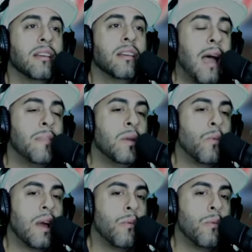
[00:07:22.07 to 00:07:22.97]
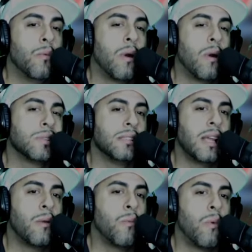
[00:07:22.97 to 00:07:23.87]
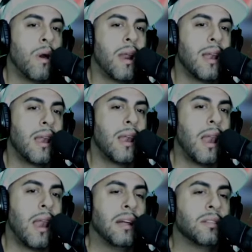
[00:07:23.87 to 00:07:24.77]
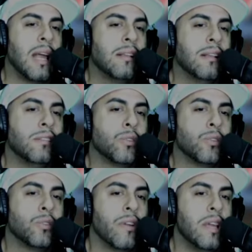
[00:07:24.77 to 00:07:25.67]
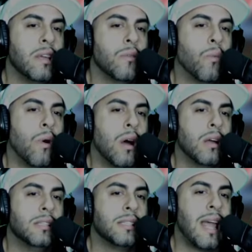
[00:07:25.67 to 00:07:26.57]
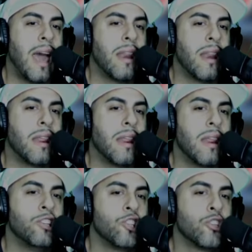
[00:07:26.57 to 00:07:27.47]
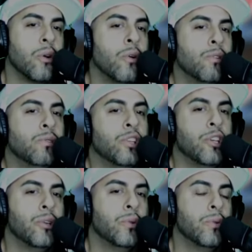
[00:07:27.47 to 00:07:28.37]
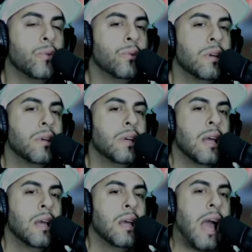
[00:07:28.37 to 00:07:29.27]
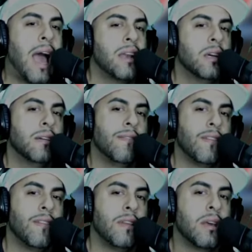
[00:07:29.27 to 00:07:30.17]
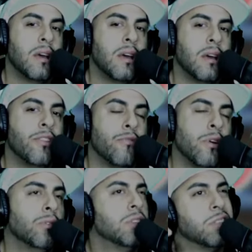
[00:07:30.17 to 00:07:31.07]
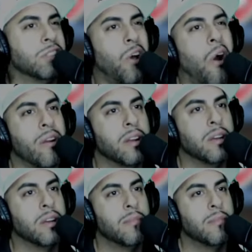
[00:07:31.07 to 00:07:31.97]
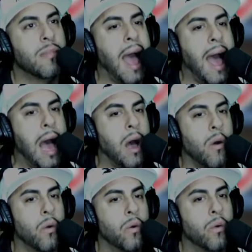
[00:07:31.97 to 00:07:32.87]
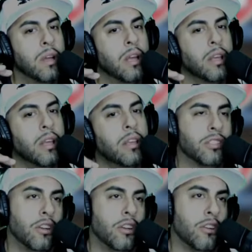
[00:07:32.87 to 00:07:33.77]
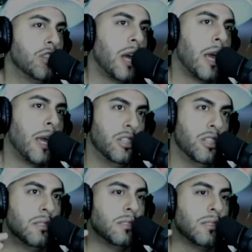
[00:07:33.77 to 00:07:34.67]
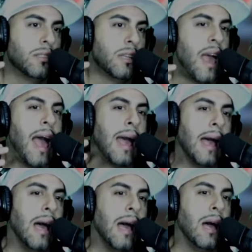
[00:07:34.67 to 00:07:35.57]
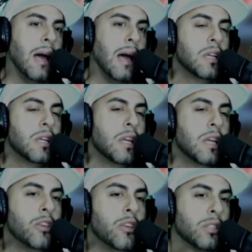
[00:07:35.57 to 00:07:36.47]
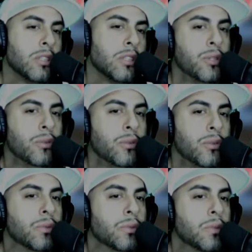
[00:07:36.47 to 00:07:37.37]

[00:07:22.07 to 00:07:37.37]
I mean, what I was gonna say, what I liked about that story was that it showed you kind of the road to stardom, how your circle changes and how you start to